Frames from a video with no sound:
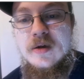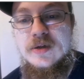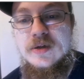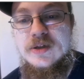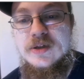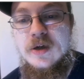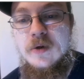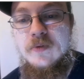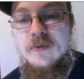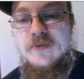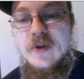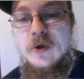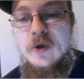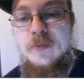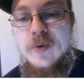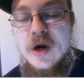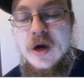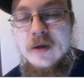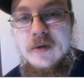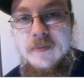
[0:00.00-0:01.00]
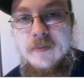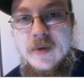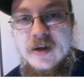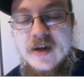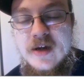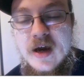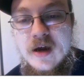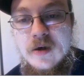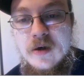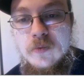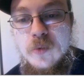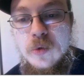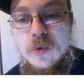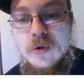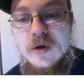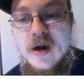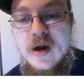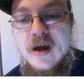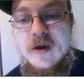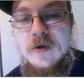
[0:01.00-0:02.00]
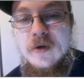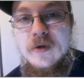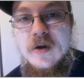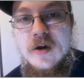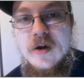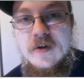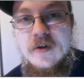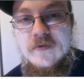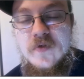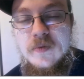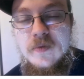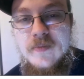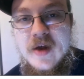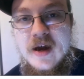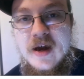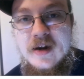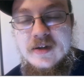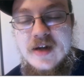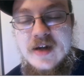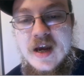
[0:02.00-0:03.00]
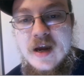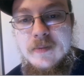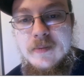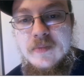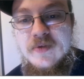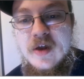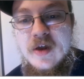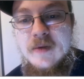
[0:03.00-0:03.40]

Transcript: So they'll probably be kind of worn out from that game.